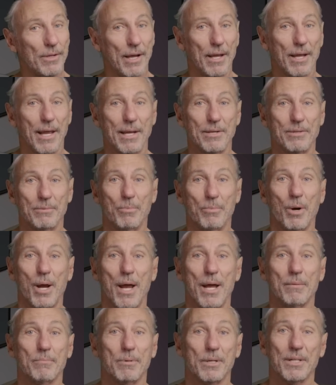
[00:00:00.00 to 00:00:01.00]
I hate to
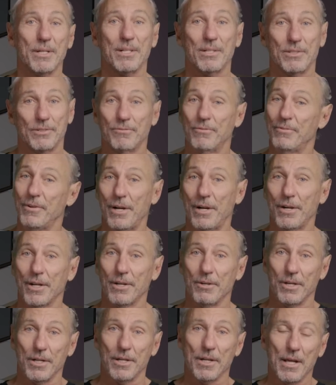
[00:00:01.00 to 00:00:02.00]
brag, but it is very
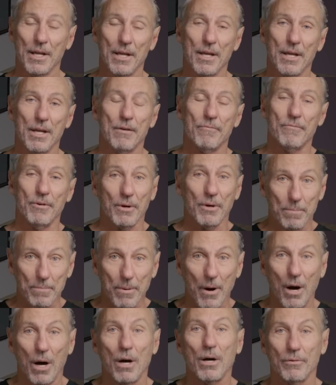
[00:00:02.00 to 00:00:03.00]
good, very
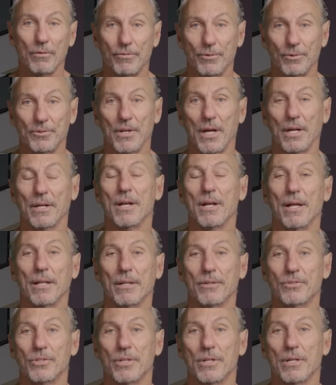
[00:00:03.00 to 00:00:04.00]
powerful
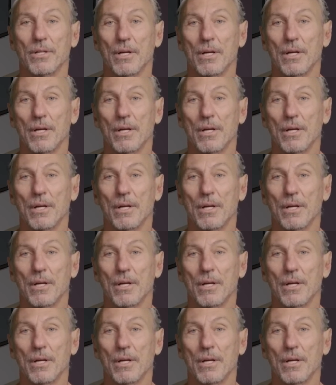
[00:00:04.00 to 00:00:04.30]
technology.